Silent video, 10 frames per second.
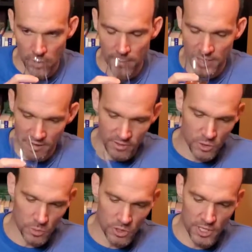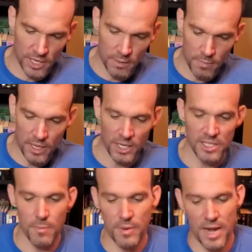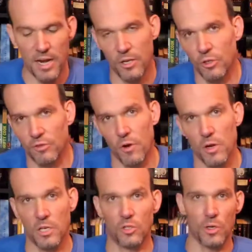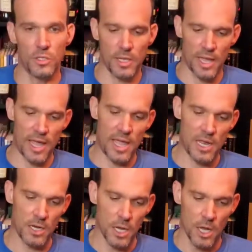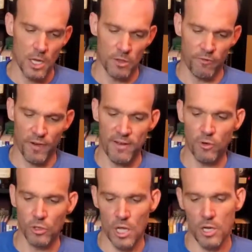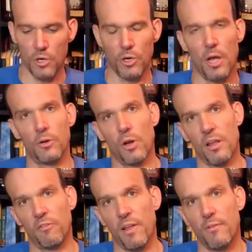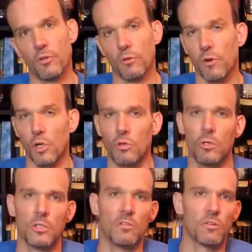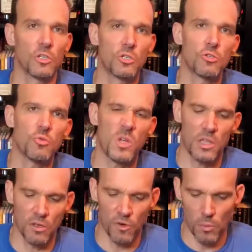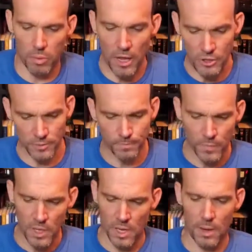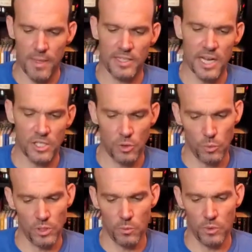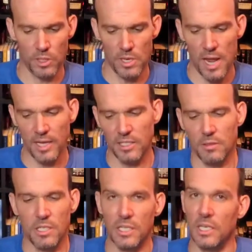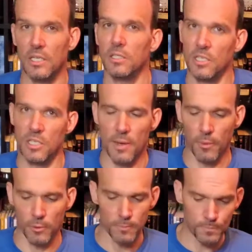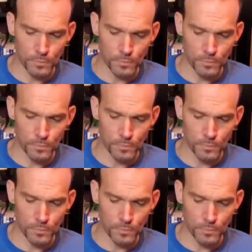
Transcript: I'm going to give this one second because that banana note is very interesting and the flavors, under, underlying flavors are very good. They're very sweet. They're very pleasant. Um, that's actually really, really nice. It's an easy sipper.